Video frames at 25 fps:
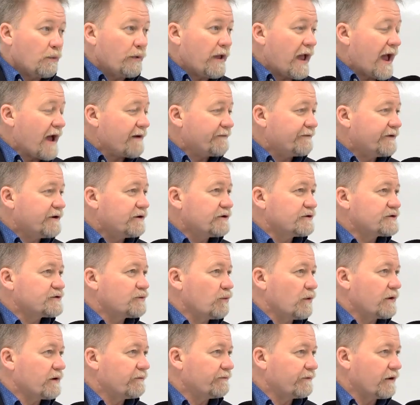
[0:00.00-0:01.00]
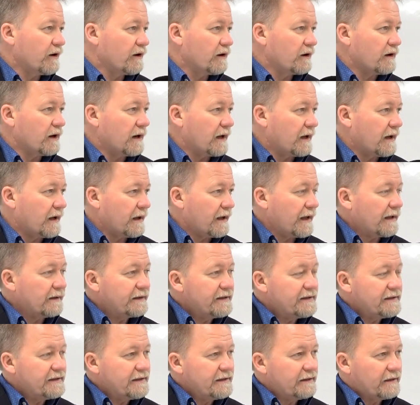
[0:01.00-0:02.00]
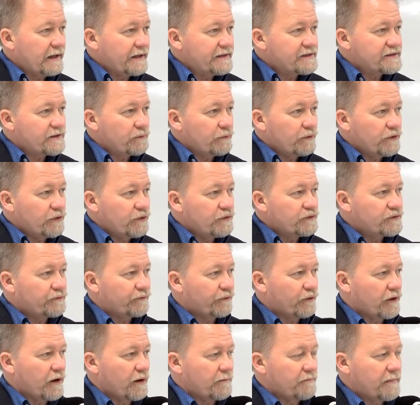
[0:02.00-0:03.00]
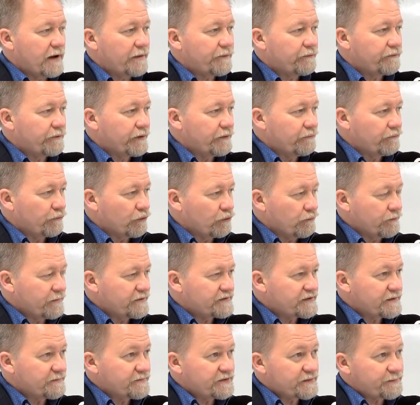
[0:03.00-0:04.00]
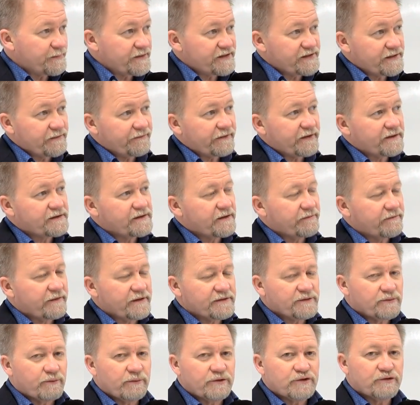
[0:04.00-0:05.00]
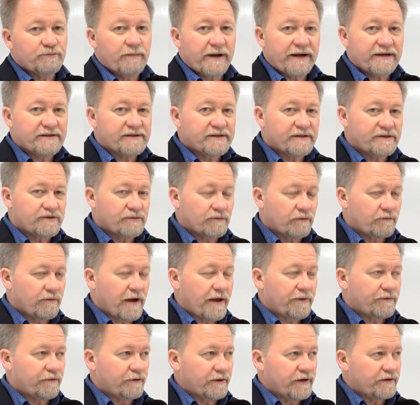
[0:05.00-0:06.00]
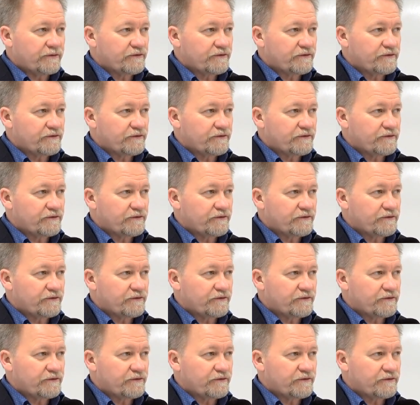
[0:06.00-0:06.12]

What we have here is one of our LED lights that we use for our mothering room, and some specifics of this which makes this a rather